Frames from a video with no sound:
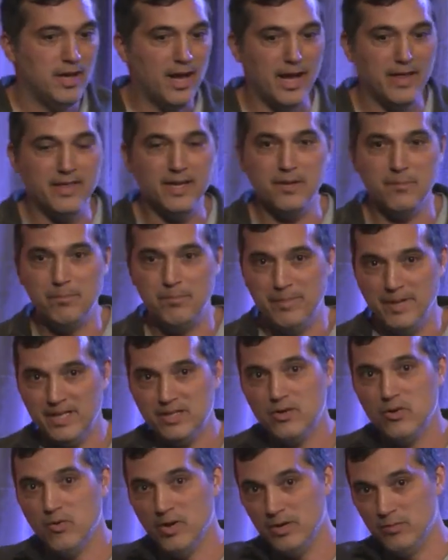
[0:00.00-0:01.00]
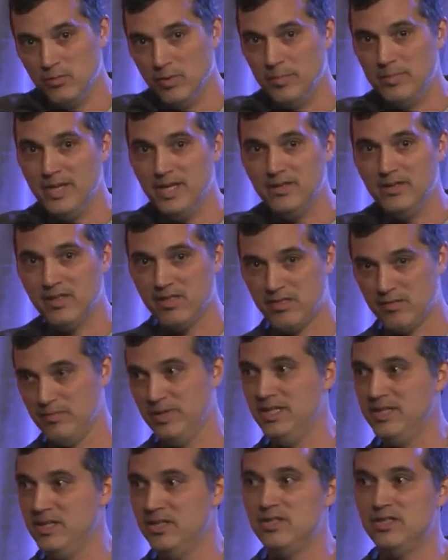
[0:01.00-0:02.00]
I think Bitcoin will be the
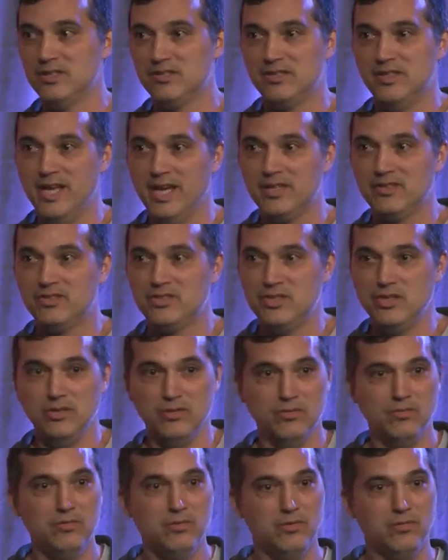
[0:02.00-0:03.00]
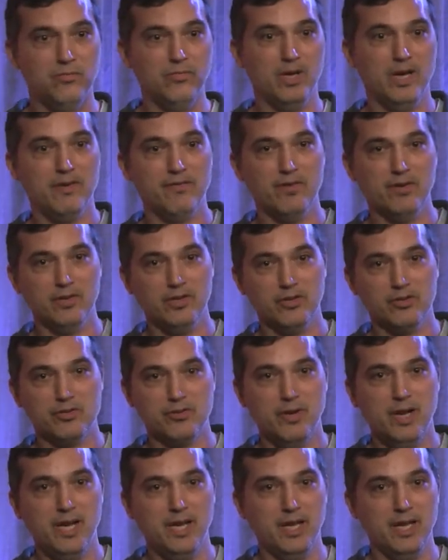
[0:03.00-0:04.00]
3 digits next to whatever you're
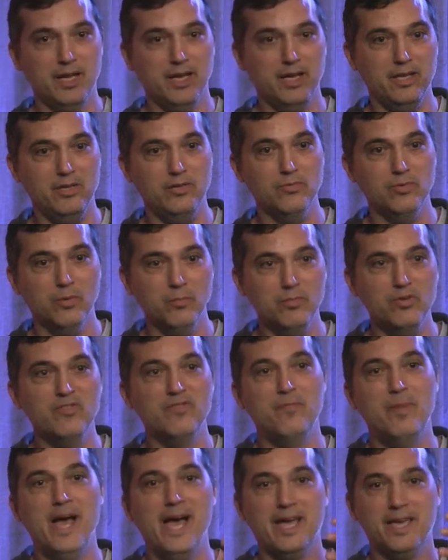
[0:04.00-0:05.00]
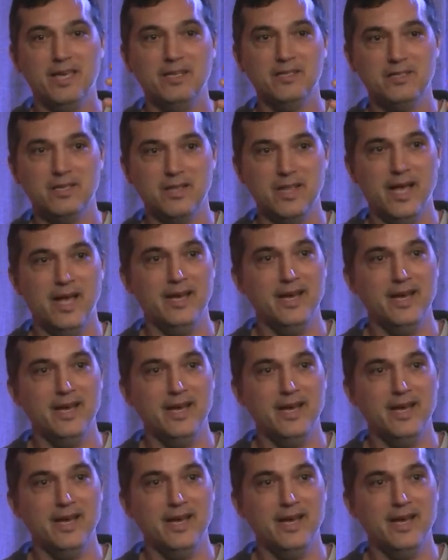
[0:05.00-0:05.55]
trading, and you will move back into that.